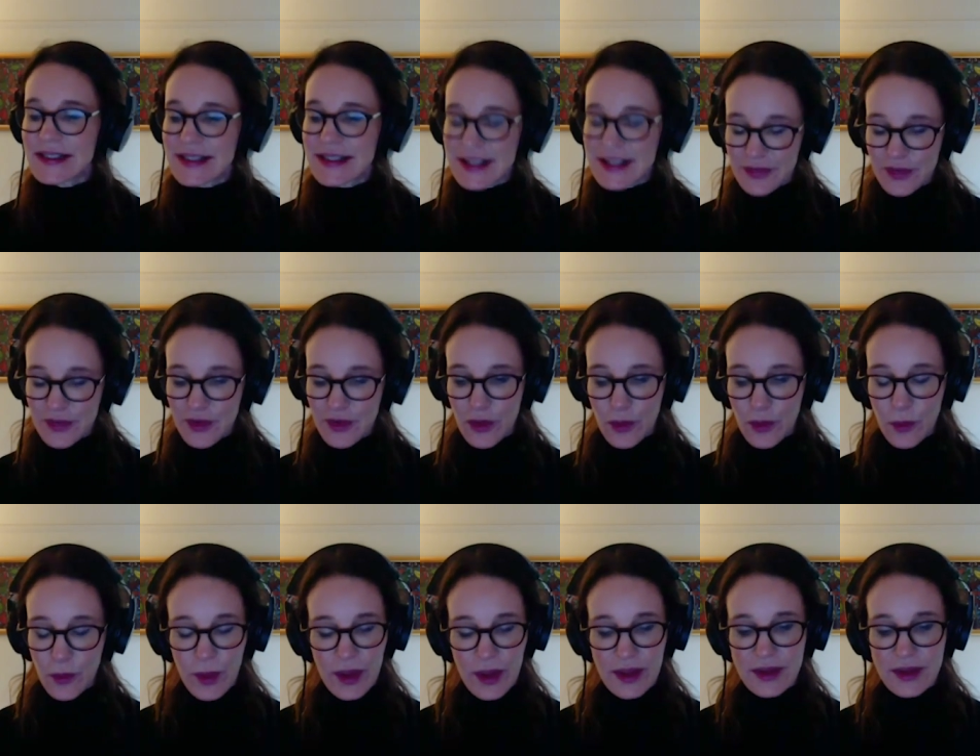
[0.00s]

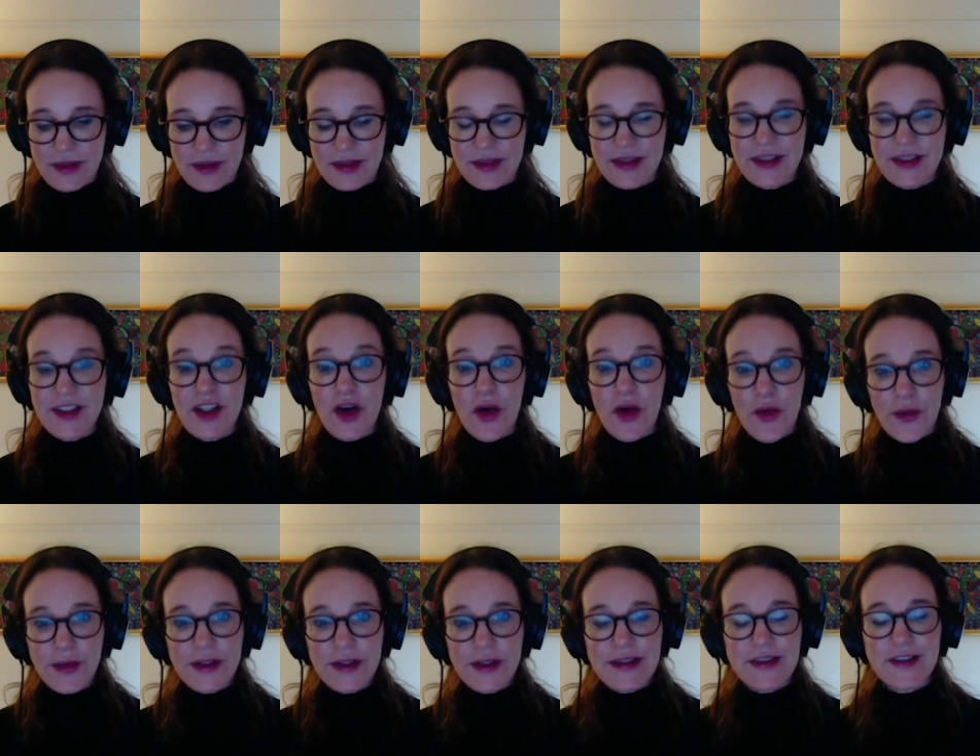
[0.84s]
difficult word,
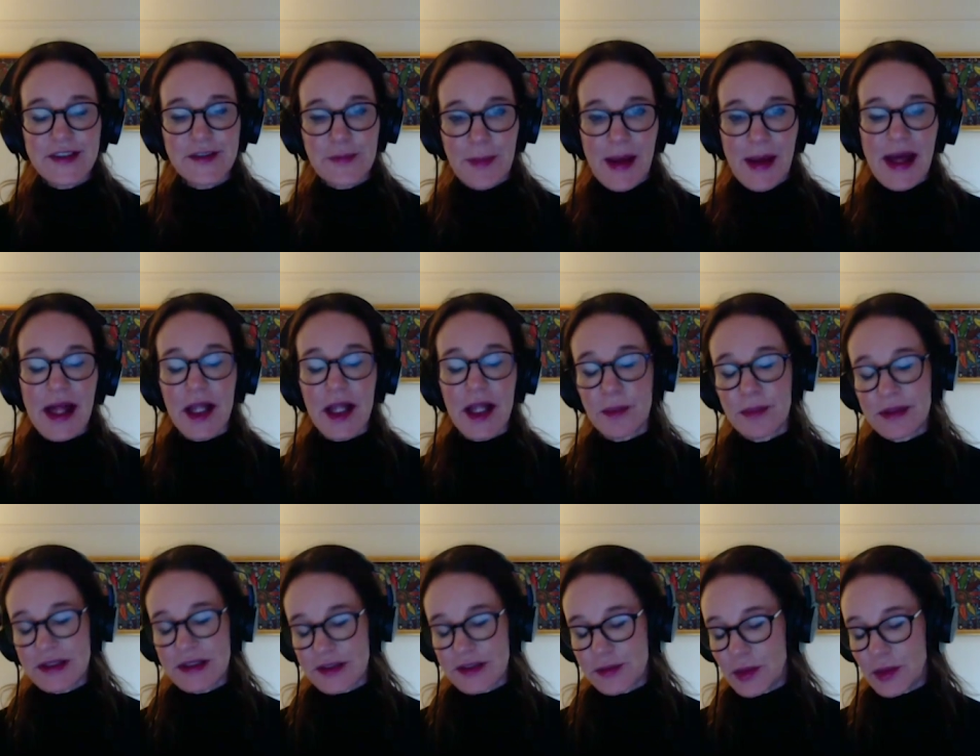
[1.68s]
not only to spell,
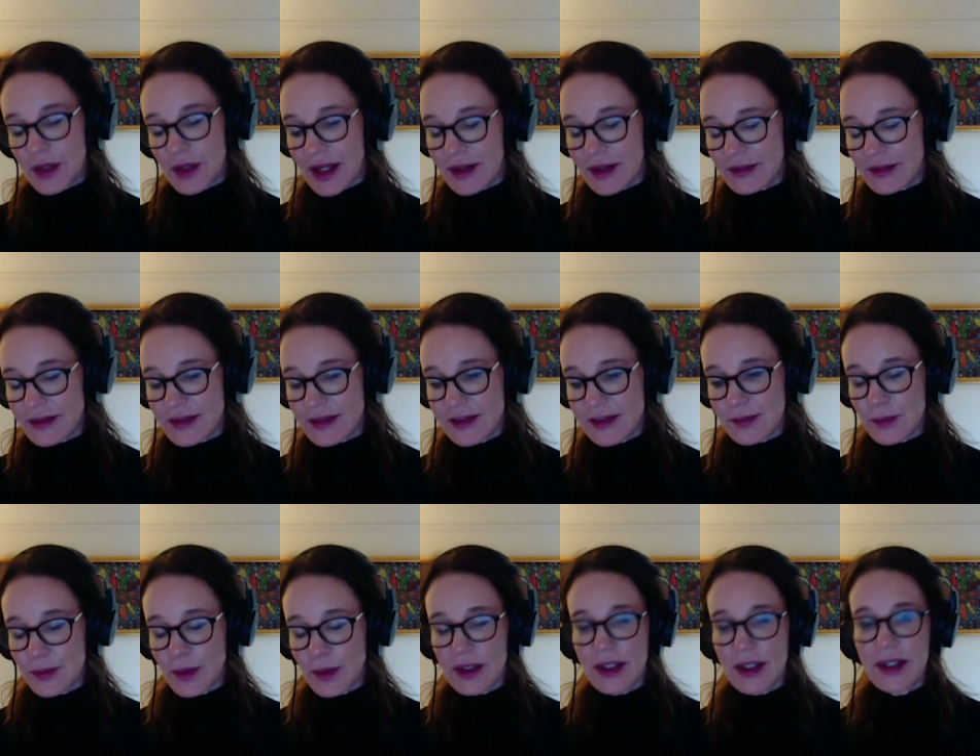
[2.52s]
but to pronounce
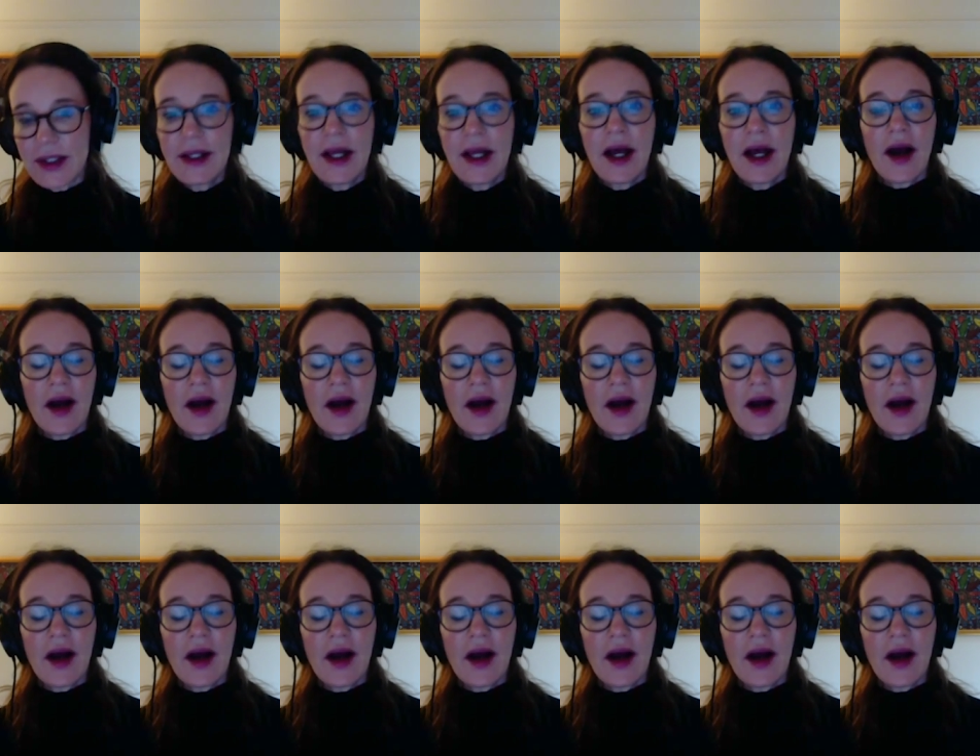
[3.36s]
this one.